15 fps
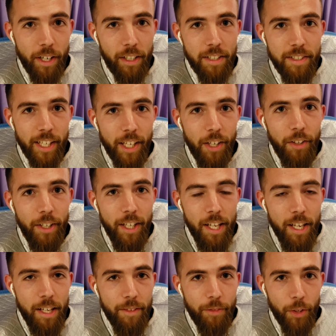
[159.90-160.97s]
I can tell.
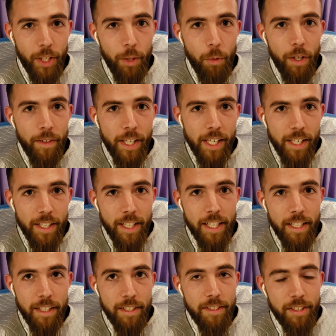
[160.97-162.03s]
Yeah. For anyone that
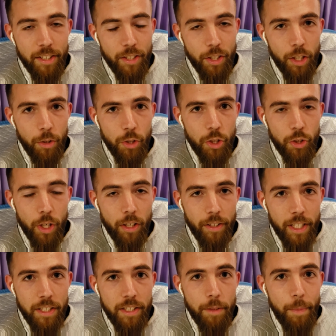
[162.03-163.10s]
is you know
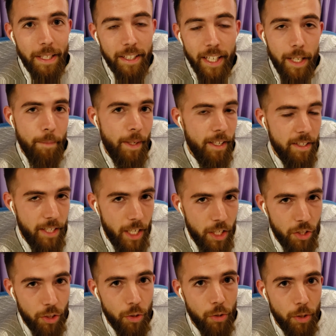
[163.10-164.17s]
struggling to begin
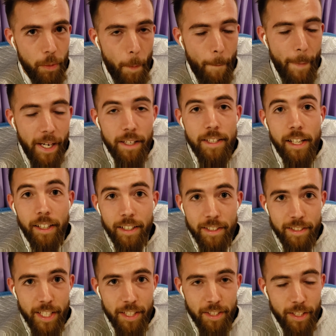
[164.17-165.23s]
meditation or meditate
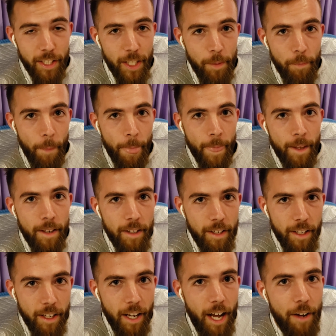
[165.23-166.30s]
consistently,
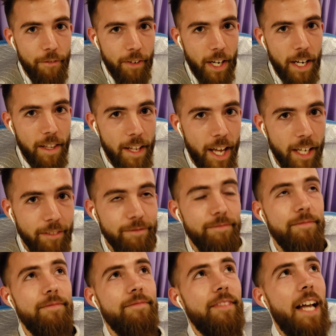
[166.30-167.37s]
I find that
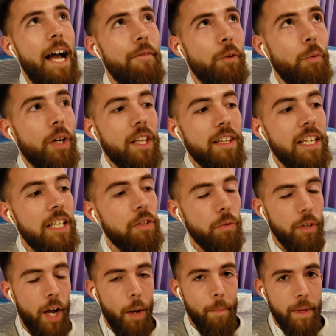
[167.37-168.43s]
having one of these
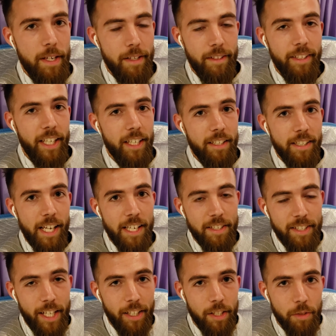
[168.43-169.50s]
will help me get into that
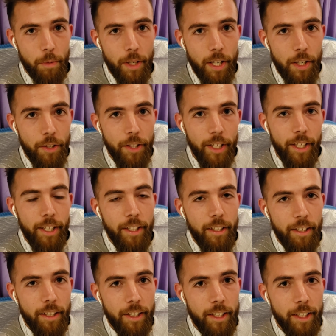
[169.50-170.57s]
state as well.
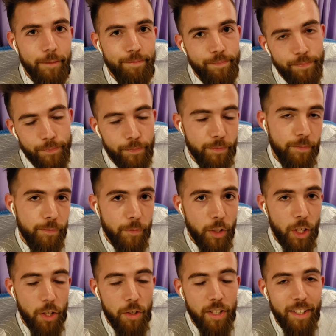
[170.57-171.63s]
Um, you
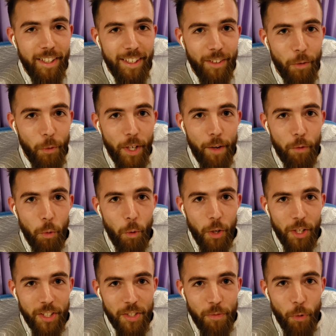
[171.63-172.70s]
know, whatever
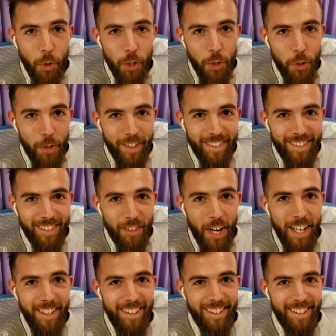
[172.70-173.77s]
works for you,
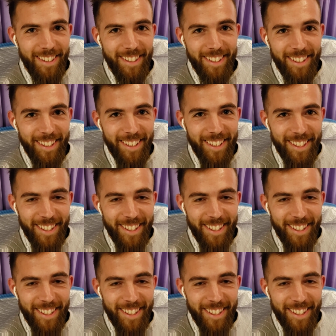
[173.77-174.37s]
right? That's